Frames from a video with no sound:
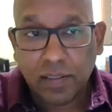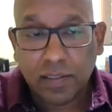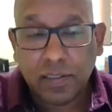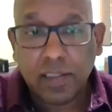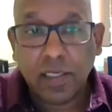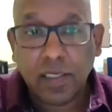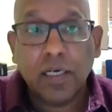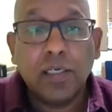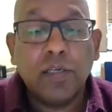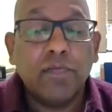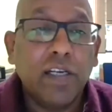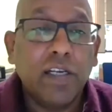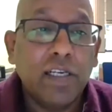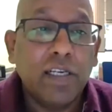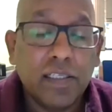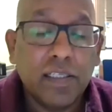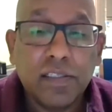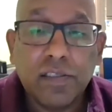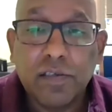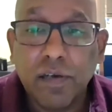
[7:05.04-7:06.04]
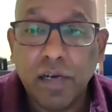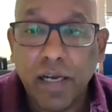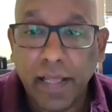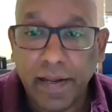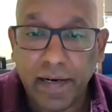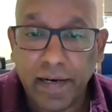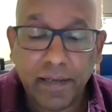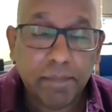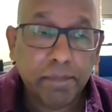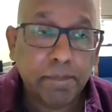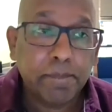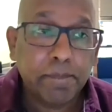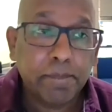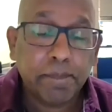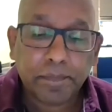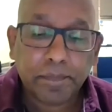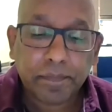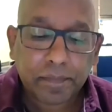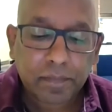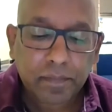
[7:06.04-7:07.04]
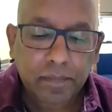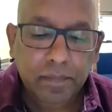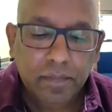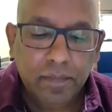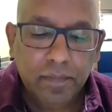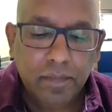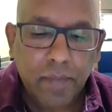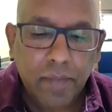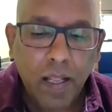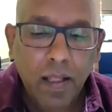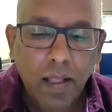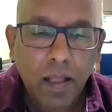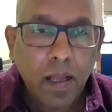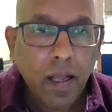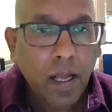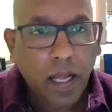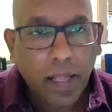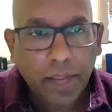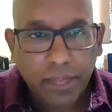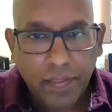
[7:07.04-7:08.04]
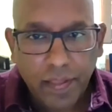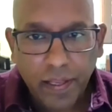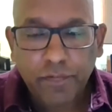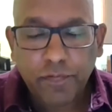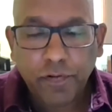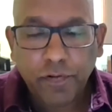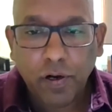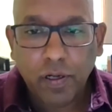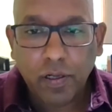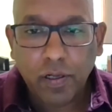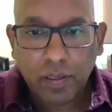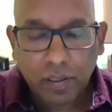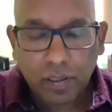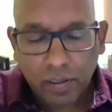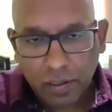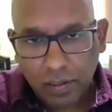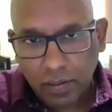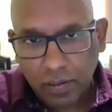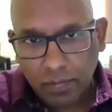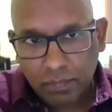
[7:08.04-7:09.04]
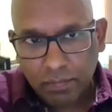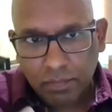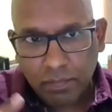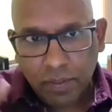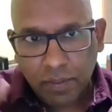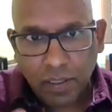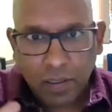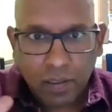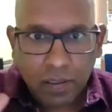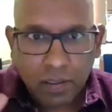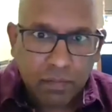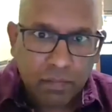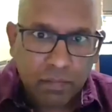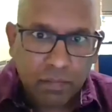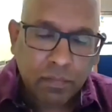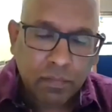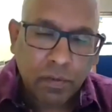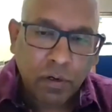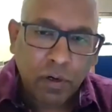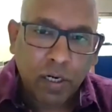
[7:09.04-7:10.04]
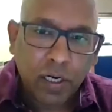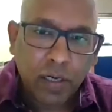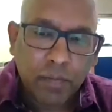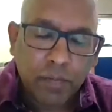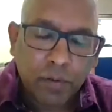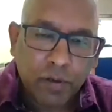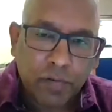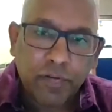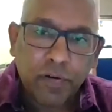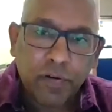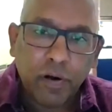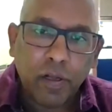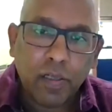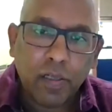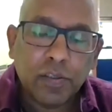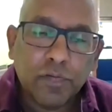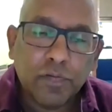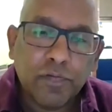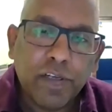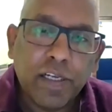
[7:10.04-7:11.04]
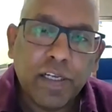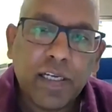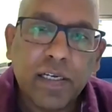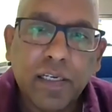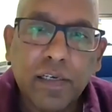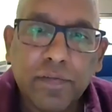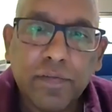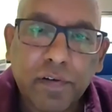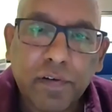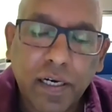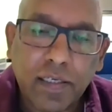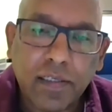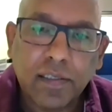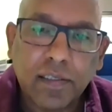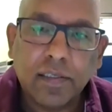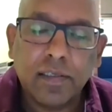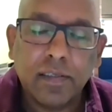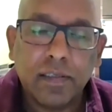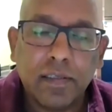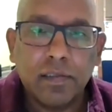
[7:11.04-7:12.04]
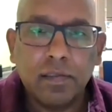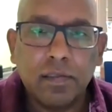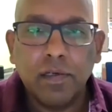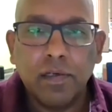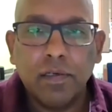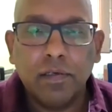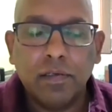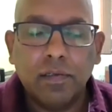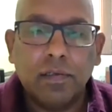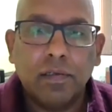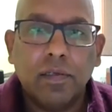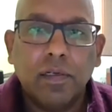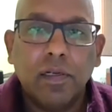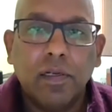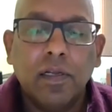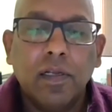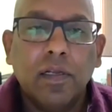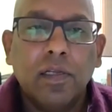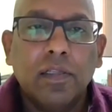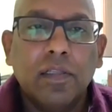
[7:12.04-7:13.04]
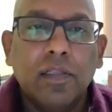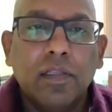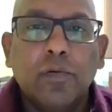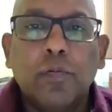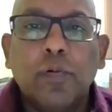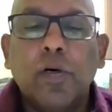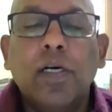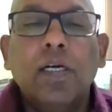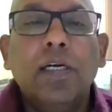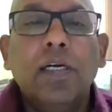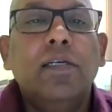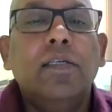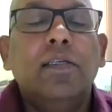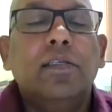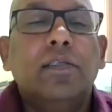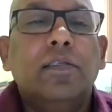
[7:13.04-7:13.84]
start of the industrial era. And therefore, on a more philosophical front, the world